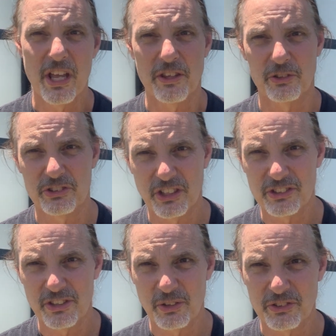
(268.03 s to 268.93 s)
There's six
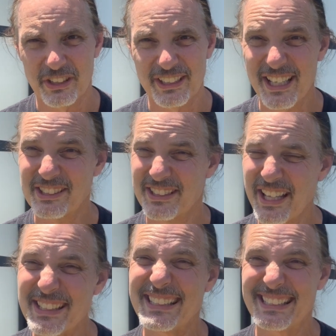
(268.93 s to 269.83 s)
of those in a day. So
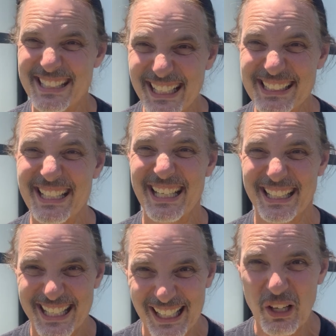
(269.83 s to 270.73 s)
that's six
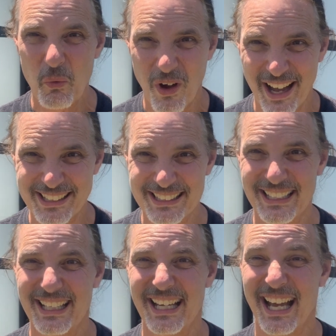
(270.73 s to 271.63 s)
kilowatts
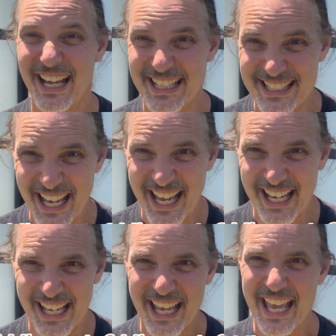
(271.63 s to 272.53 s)
a
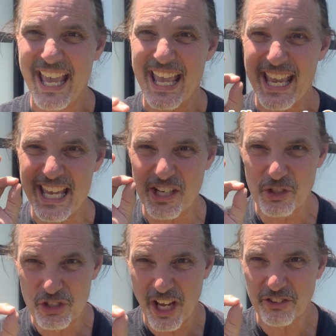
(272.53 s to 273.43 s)
day in
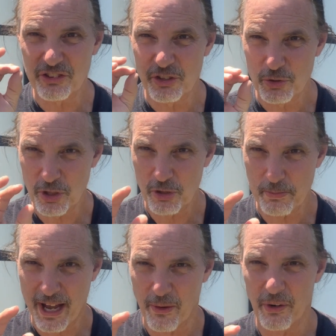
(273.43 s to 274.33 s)
just trickle
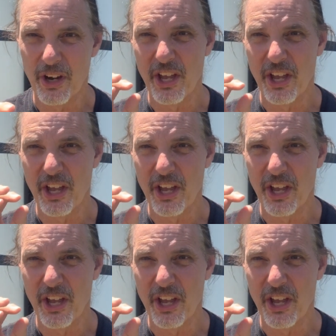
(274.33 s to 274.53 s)
power.